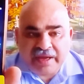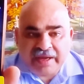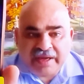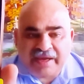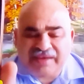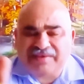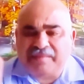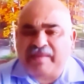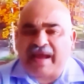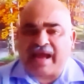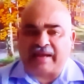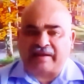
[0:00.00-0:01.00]
Here is a
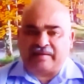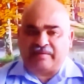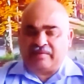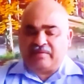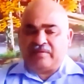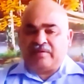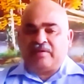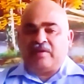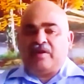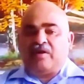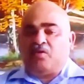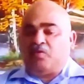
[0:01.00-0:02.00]
man
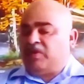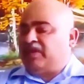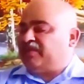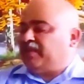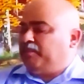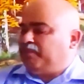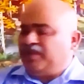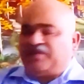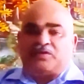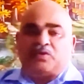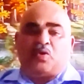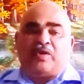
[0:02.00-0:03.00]
with a simple
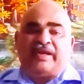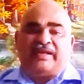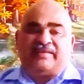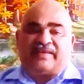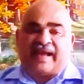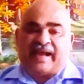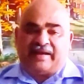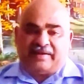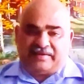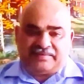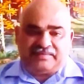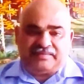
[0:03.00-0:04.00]
stone in his hand.
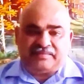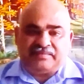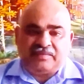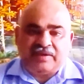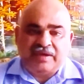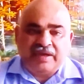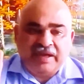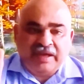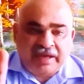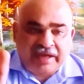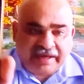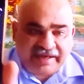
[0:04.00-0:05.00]

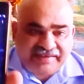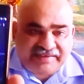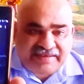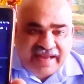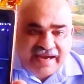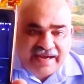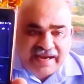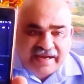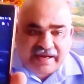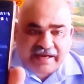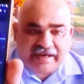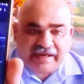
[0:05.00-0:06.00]
He's
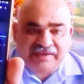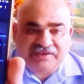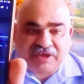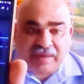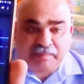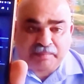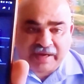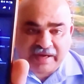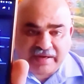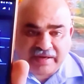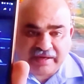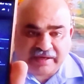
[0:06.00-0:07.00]
standing, he's jumping,
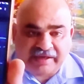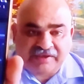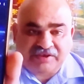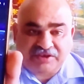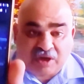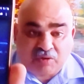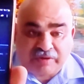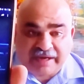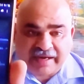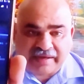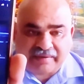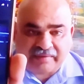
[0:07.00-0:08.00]
he's
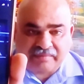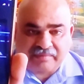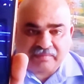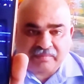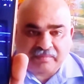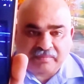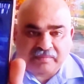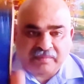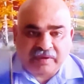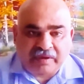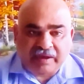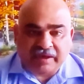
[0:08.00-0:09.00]
shouting,
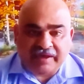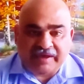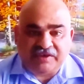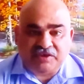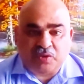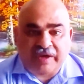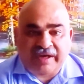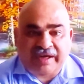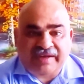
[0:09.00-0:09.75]
he's showing